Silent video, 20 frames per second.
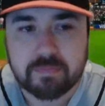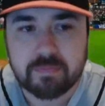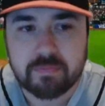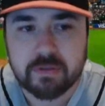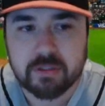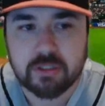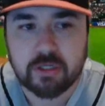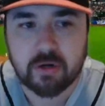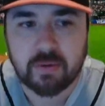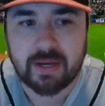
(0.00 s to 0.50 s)

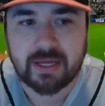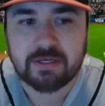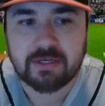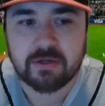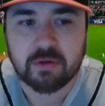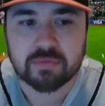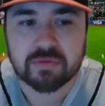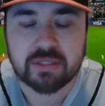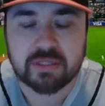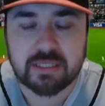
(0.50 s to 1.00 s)
I
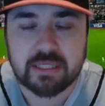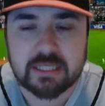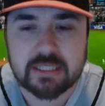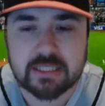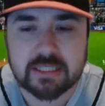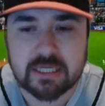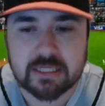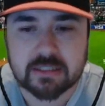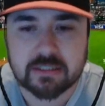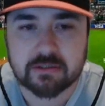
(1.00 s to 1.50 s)
don't think he's
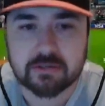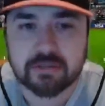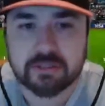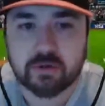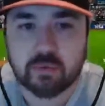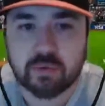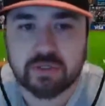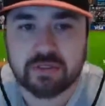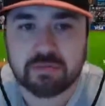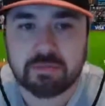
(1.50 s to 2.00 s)
necessarily
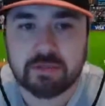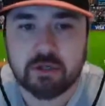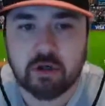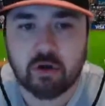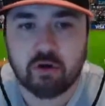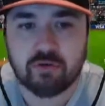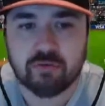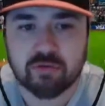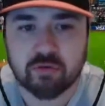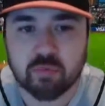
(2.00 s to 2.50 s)
going to be
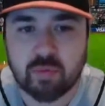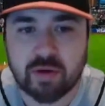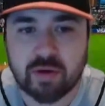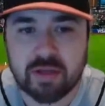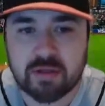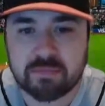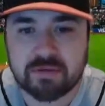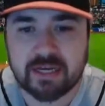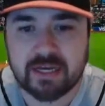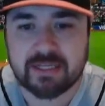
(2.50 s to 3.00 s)

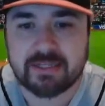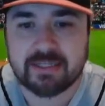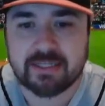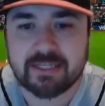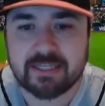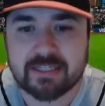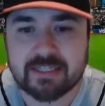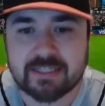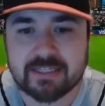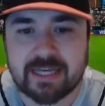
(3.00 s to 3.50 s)
overwhelmed. I think
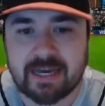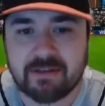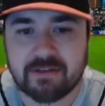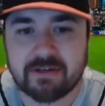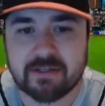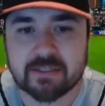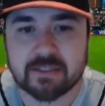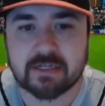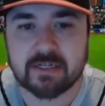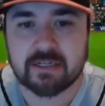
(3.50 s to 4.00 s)
his
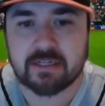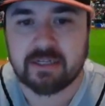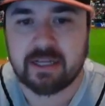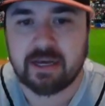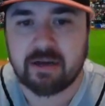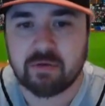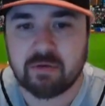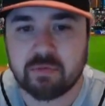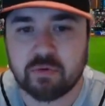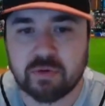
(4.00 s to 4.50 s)
talent is going to
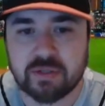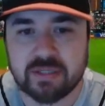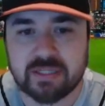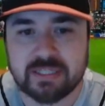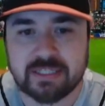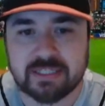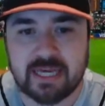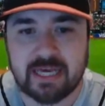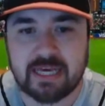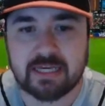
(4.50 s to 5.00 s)
allow him to at
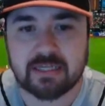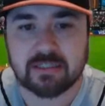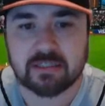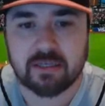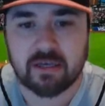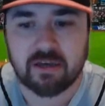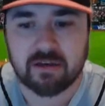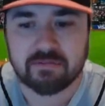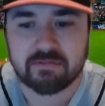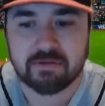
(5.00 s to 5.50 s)
least hang
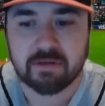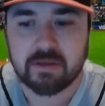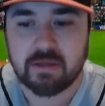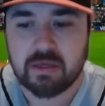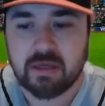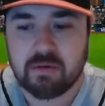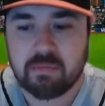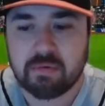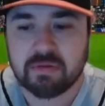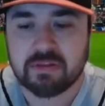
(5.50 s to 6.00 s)
tough.
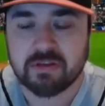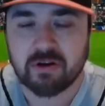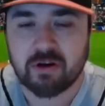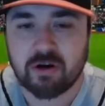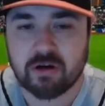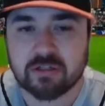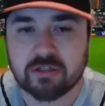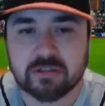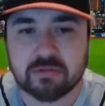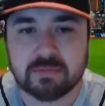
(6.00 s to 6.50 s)
But there
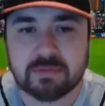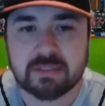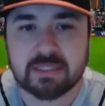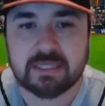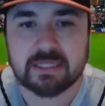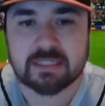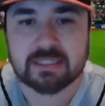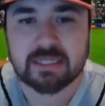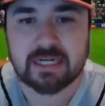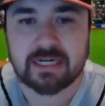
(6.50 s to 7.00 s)
are some
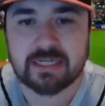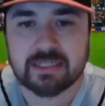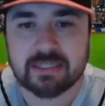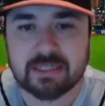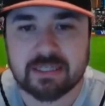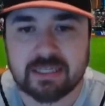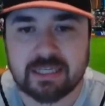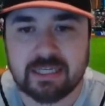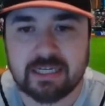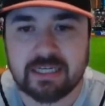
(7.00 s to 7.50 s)
things that I
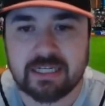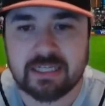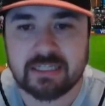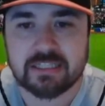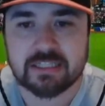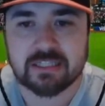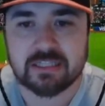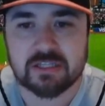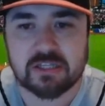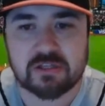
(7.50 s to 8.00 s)
think he
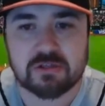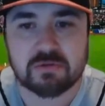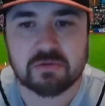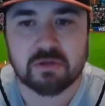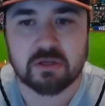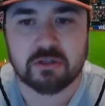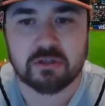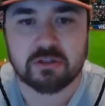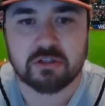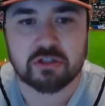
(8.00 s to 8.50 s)
needs to
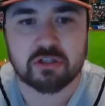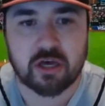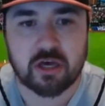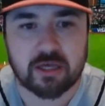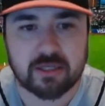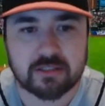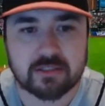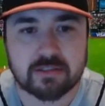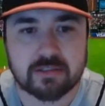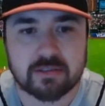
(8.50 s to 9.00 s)

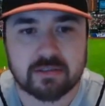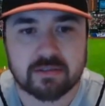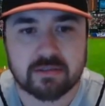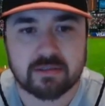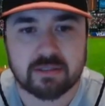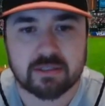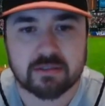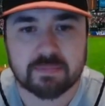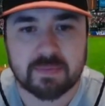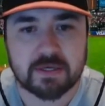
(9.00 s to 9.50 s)
adjust,
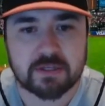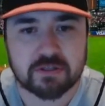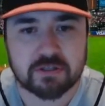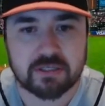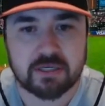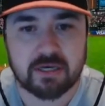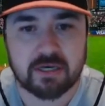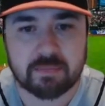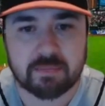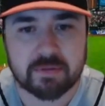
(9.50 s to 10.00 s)

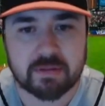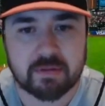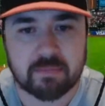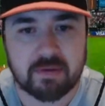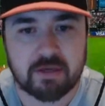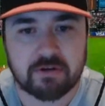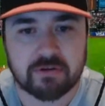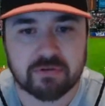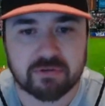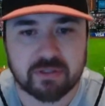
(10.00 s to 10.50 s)
especially up at the
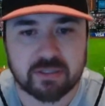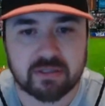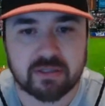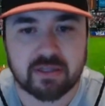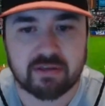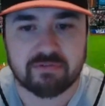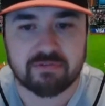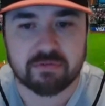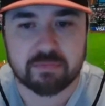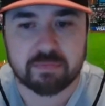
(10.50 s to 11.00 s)
major league
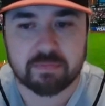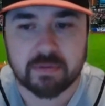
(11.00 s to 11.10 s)
level.